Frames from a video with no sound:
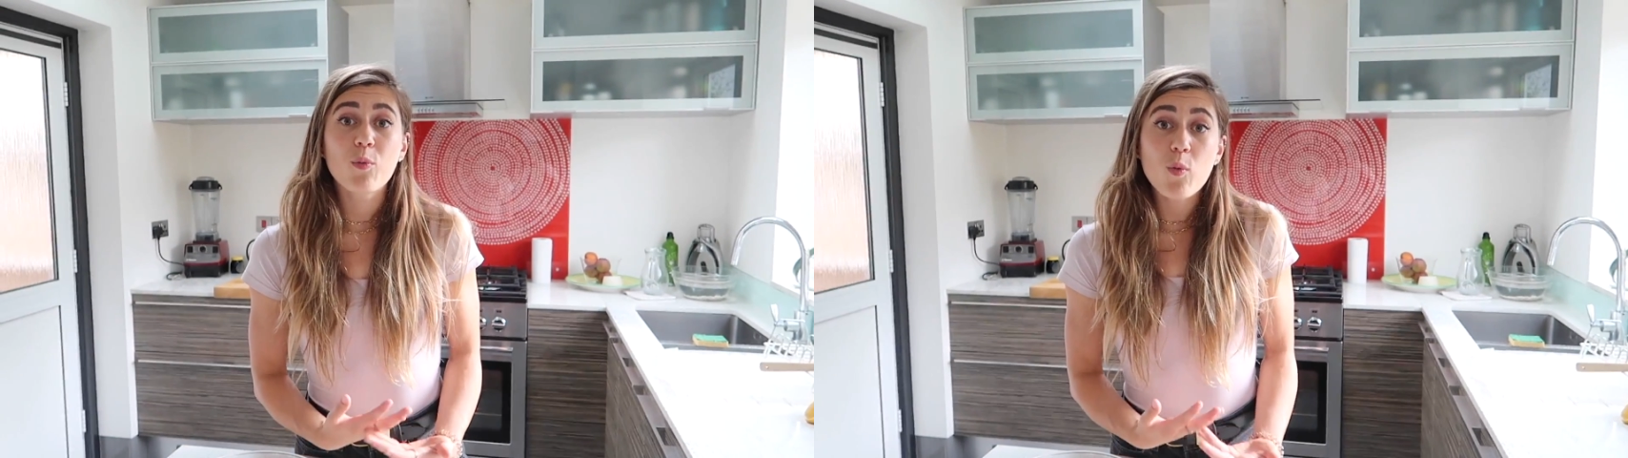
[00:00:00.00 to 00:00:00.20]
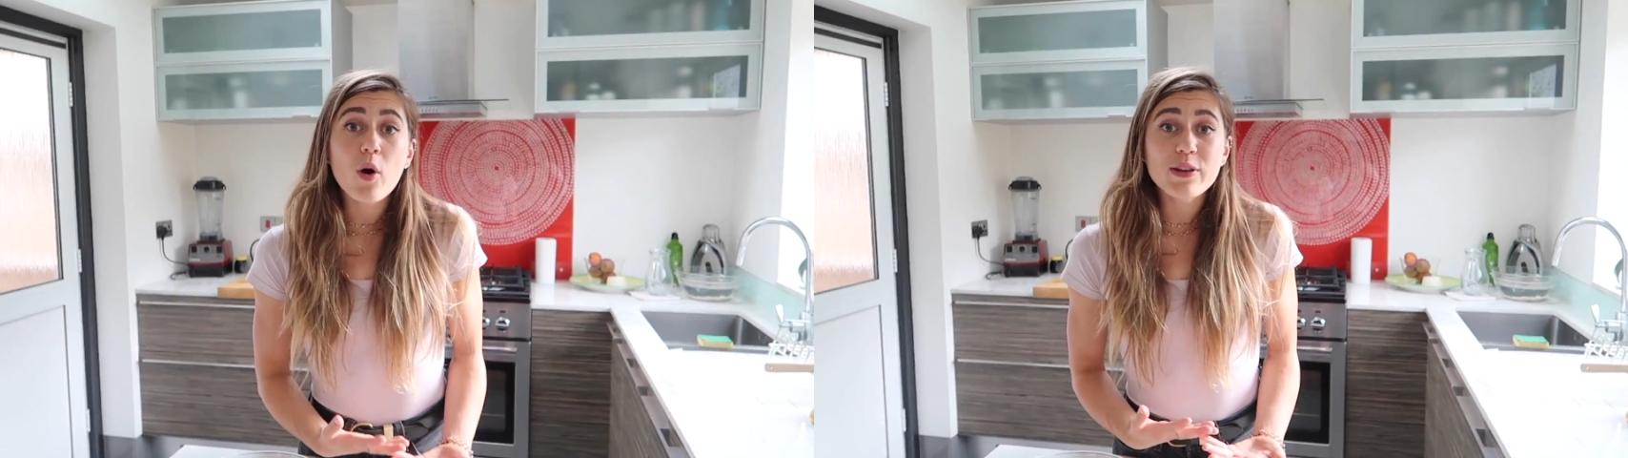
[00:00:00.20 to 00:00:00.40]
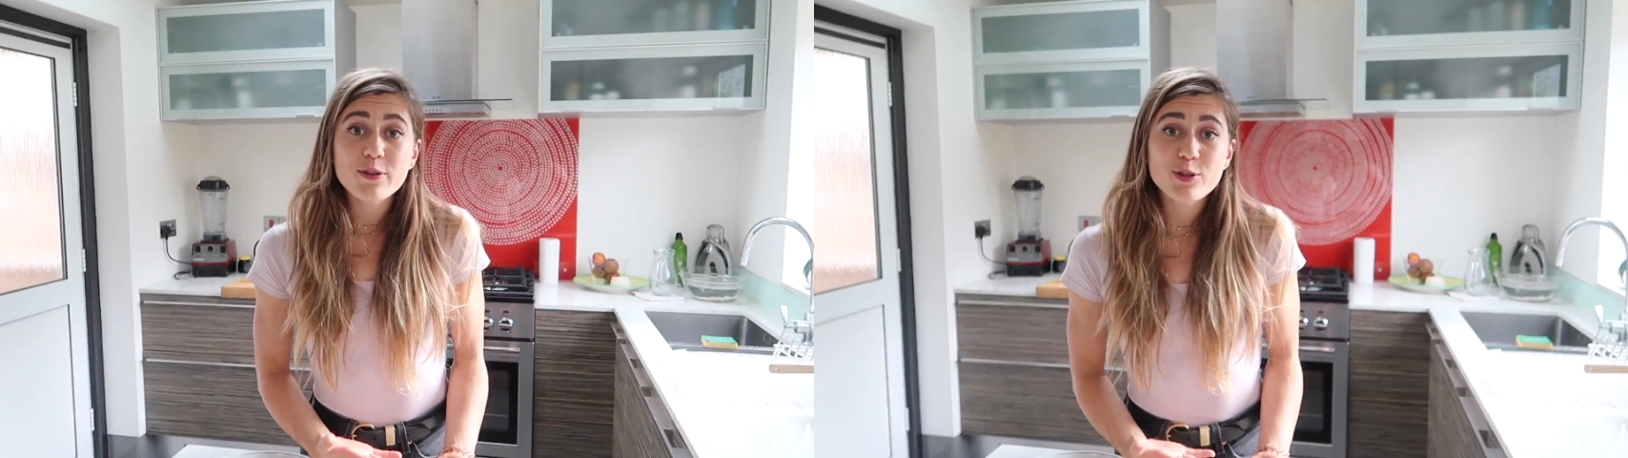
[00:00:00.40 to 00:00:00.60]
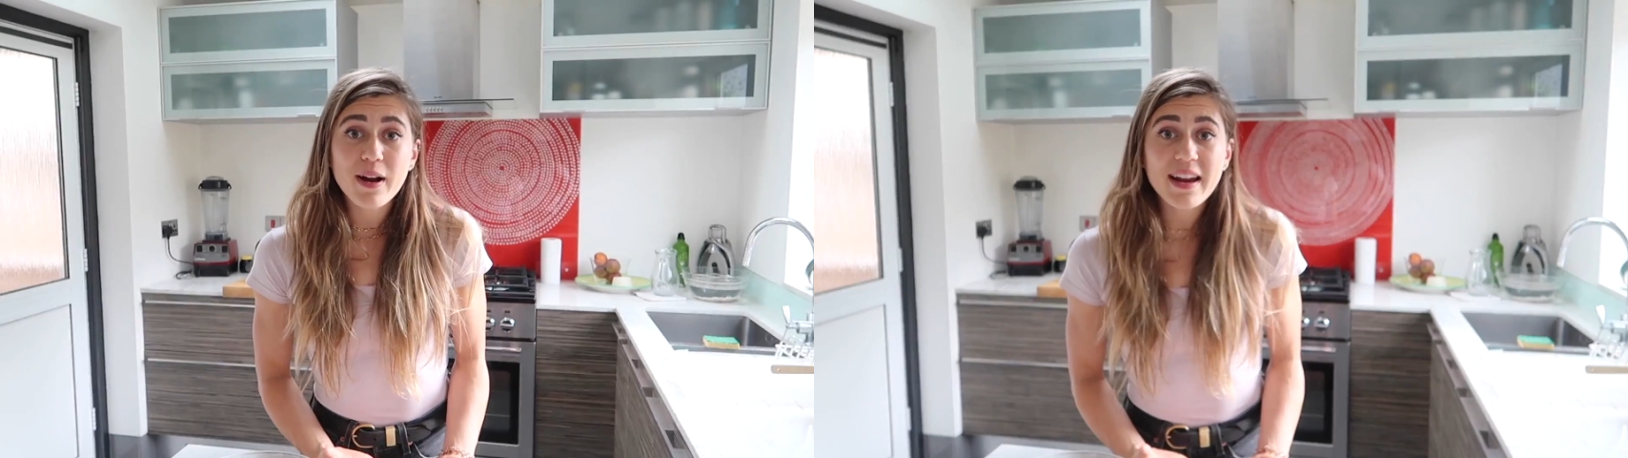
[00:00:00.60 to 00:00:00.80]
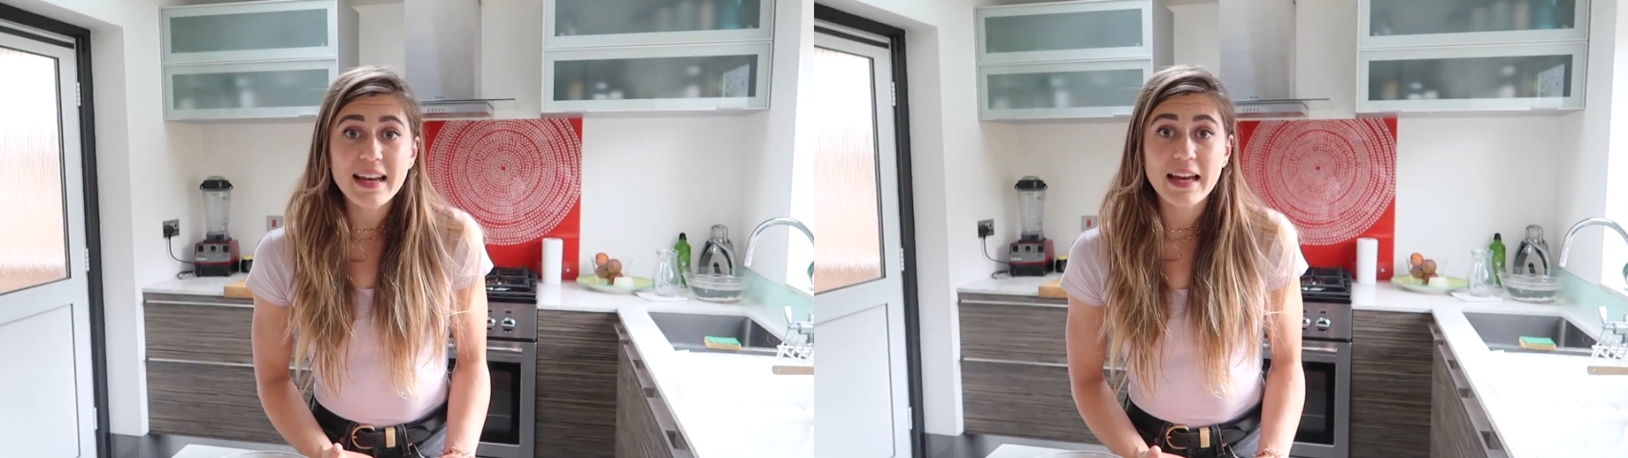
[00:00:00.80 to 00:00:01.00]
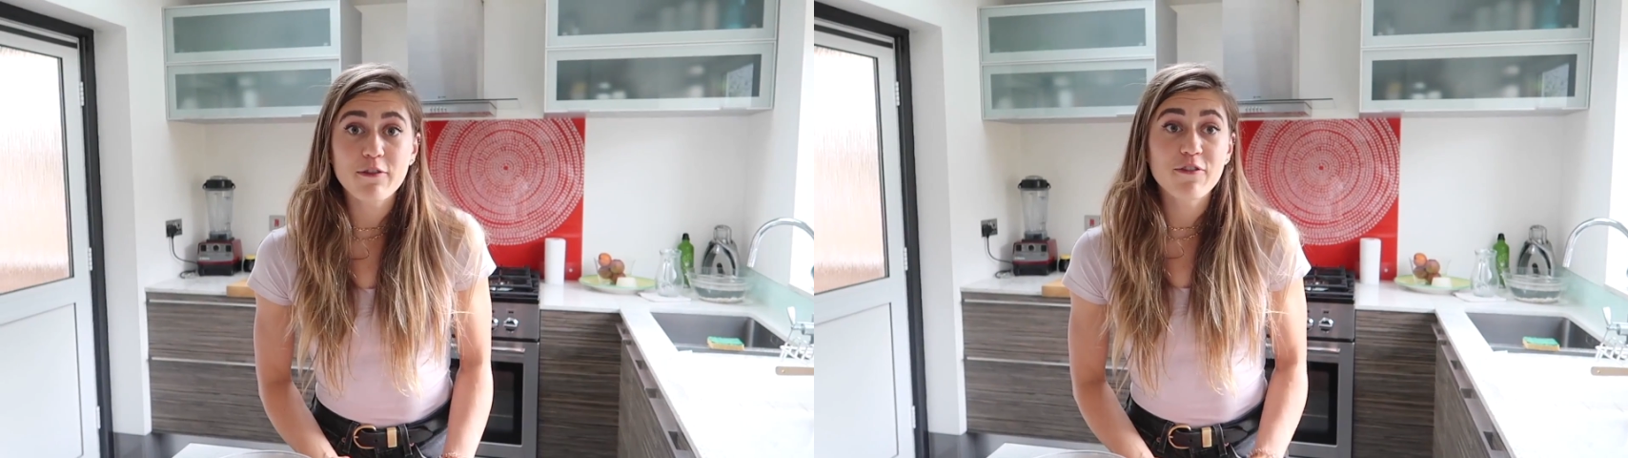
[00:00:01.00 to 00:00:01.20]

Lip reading: what you're training.